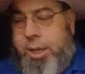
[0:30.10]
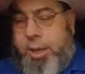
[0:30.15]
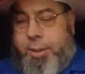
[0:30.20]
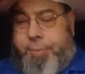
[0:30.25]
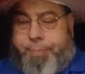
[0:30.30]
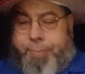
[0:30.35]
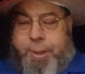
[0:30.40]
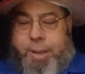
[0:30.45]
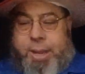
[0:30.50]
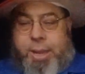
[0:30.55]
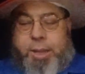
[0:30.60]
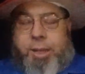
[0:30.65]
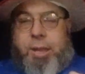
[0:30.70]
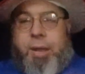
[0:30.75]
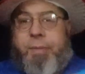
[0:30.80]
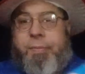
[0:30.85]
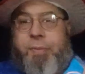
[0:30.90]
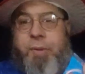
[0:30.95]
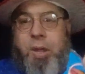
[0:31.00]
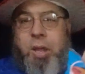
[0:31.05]
a bag
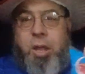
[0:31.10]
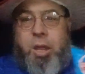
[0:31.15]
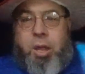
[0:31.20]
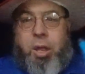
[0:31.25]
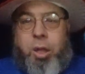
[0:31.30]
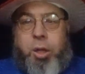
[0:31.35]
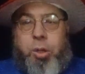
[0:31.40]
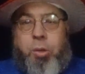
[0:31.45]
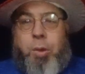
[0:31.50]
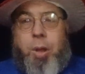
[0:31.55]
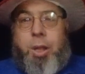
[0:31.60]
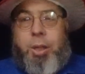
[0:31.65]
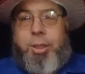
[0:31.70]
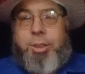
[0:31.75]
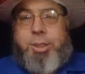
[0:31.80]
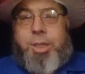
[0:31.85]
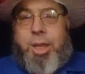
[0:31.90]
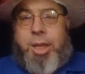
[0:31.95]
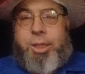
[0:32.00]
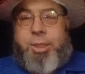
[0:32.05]
of
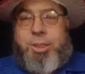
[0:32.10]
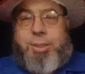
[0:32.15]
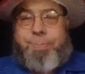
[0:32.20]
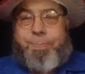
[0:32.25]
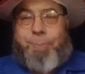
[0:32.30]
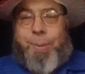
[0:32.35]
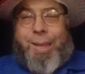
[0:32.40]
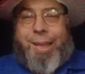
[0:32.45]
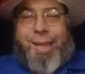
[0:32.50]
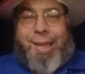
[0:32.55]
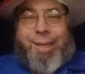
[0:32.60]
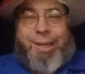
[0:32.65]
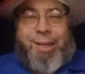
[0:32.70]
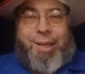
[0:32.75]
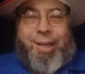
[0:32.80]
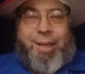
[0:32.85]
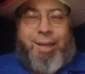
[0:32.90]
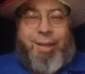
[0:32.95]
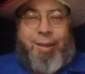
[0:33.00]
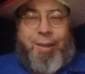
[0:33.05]
Qualatex
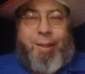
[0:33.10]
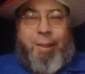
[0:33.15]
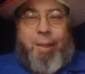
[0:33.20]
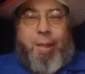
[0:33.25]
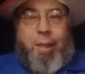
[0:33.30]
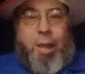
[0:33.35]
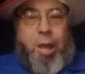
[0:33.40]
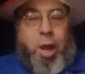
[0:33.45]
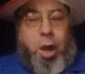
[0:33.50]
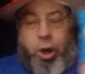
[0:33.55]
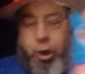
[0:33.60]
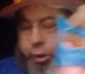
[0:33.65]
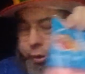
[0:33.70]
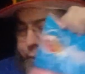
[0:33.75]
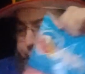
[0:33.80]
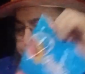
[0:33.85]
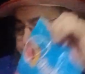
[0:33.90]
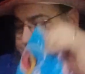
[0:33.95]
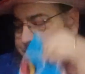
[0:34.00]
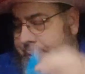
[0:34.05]
Pink
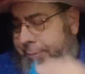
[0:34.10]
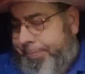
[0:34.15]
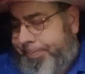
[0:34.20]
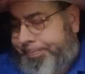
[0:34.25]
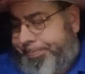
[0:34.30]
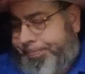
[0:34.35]
Hearts.